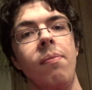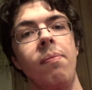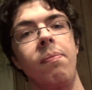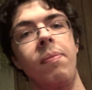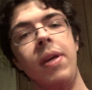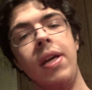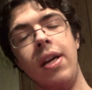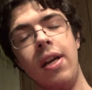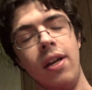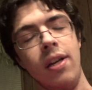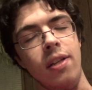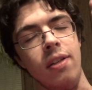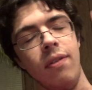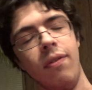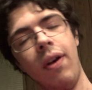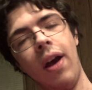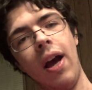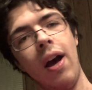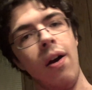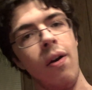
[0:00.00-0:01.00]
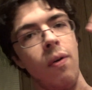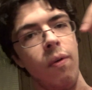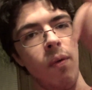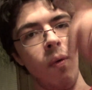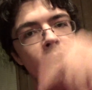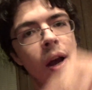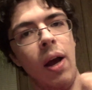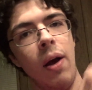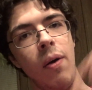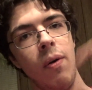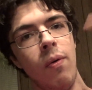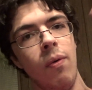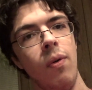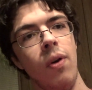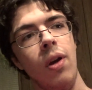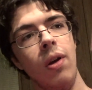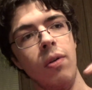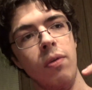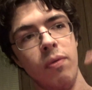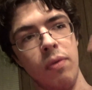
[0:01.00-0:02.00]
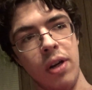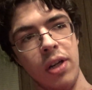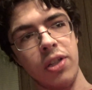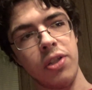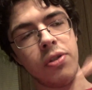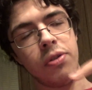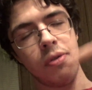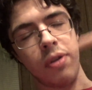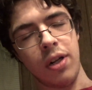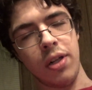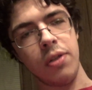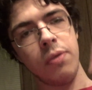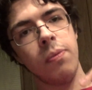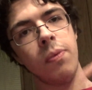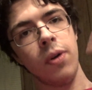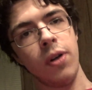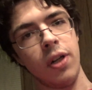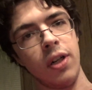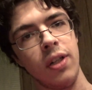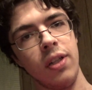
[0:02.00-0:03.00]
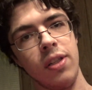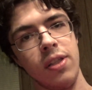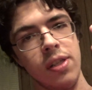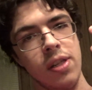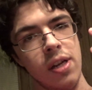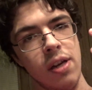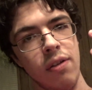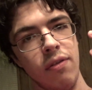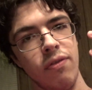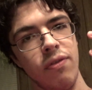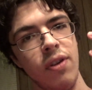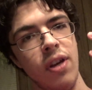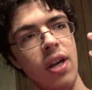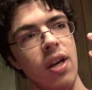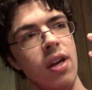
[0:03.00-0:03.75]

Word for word: because of how restaurants work and stuff,